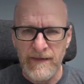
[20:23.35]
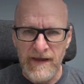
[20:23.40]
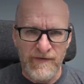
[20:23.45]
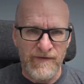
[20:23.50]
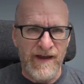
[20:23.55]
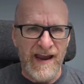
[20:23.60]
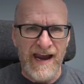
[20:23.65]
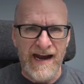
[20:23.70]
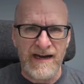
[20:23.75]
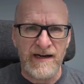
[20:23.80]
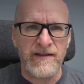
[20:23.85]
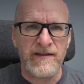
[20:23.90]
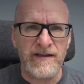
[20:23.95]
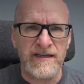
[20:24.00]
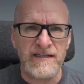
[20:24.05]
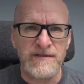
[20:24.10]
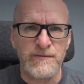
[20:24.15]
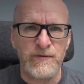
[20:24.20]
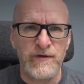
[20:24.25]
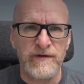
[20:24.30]
If
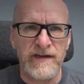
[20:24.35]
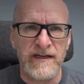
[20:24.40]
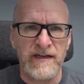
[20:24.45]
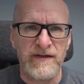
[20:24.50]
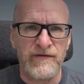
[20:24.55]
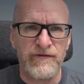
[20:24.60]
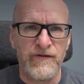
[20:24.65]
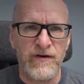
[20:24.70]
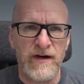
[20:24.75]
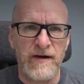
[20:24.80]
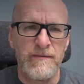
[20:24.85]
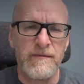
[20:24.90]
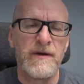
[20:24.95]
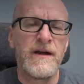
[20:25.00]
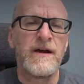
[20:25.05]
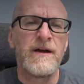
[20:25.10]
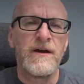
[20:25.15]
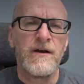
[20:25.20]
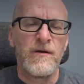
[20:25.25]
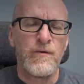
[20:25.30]
anything is moving in a frame,
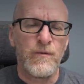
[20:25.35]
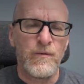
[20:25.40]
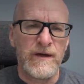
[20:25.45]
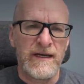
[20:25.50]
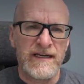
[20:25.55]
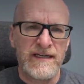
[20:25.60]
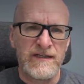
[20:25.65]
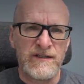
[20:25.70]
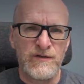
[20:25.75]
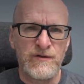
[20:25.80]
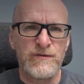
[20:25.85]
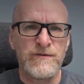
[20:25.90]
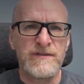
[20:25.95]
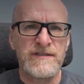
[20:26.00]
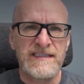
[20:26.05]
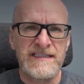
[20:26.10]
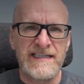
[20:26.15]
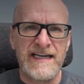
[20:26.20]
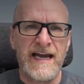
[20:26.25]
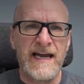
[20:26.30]
we can
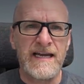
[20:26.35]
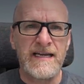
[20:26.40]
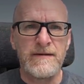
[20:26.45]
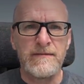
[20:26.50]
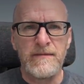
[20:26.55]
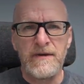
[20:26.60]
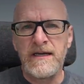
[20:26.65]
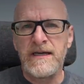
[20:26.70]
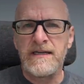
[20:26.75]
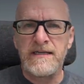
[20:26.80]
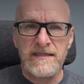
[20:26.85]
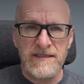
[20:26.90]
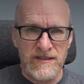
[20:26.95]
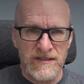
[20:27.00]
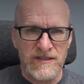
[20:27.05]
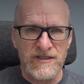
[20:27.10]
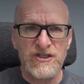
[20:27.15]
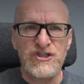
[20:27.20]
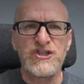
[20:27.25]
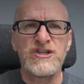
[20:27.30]
use time
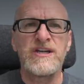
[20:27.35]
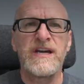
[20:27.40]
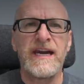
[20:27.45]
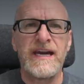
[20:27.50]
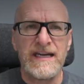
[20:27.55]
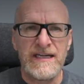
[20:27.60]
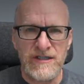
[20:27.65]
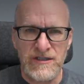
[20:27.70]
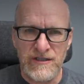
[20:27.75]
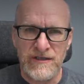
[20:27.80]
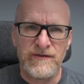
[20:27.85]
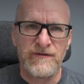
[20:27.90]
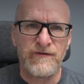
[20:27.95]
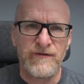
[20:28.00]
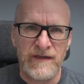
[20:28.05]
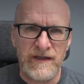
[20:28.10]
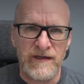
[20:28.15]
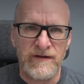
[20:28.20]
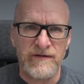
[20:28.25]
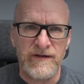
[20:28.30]
to change the
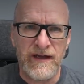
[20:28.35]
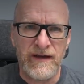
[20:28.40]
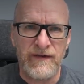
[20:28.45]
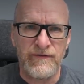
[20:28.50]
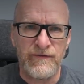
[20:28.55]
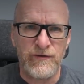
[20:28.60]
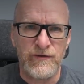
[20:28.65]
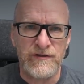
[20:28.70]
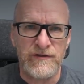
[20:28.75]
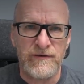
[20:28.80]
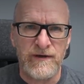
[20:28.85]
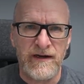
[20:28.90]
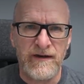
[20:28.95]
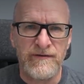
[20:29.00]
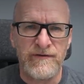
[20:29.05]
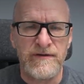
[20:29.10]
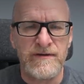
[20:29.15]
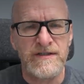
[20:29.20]
feel of that photograph.